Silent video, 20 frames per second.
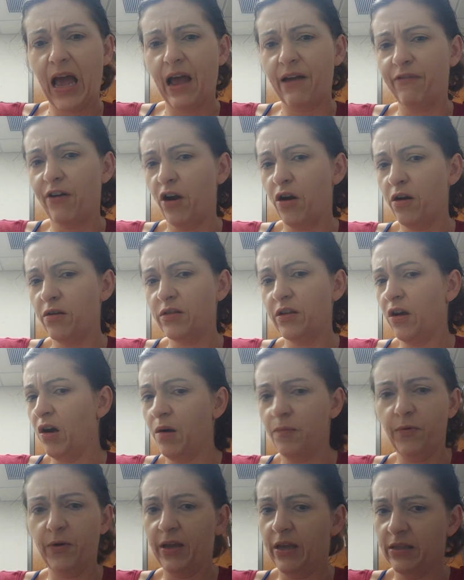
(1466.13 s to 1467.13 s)
I've heard the
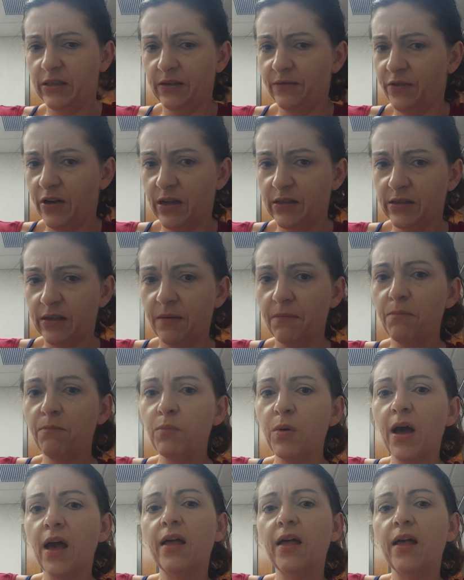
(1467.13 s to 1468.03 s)
comprehensive doesn't,